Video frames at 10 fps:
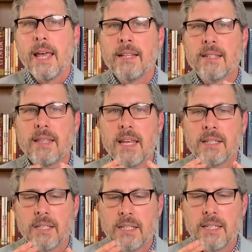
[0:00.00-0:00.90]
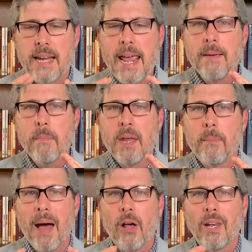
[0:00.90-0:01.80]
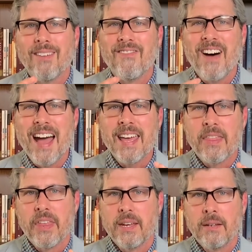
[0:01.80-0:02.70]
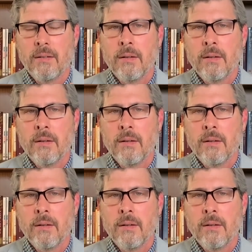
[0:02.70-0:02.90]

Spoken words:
it's this statement about Leviathan